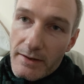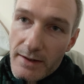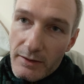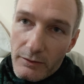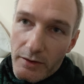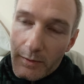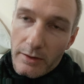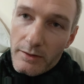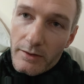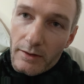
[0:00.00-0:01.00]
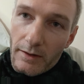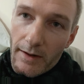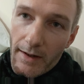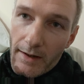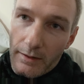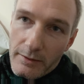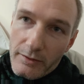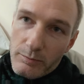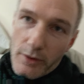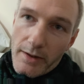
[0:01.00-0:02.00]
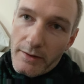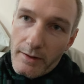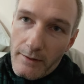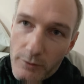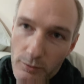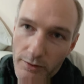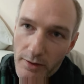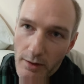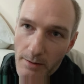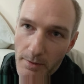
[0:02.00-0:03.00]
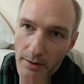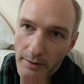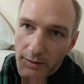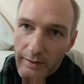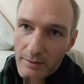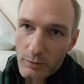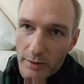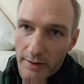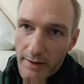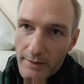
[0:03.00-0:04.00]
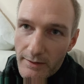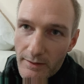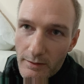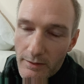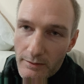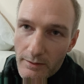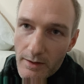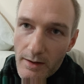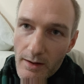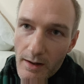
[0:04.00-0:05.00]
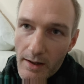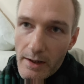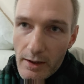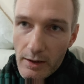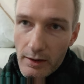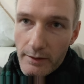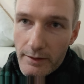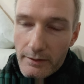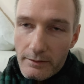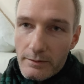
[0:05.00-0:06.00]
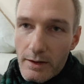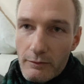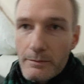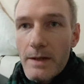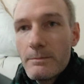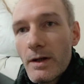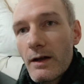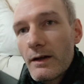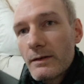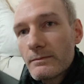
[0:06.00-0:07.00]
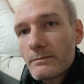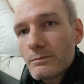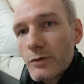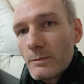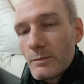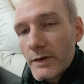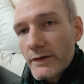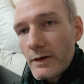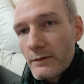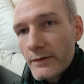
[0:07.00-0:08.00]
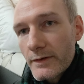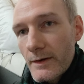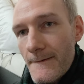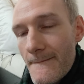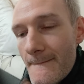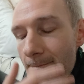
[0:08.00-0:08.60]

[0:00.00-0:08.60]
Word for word: years of experience and I just break stuff all the time. I, it's just what it is. It's not. And I learn, I remember, and I prompt myself. So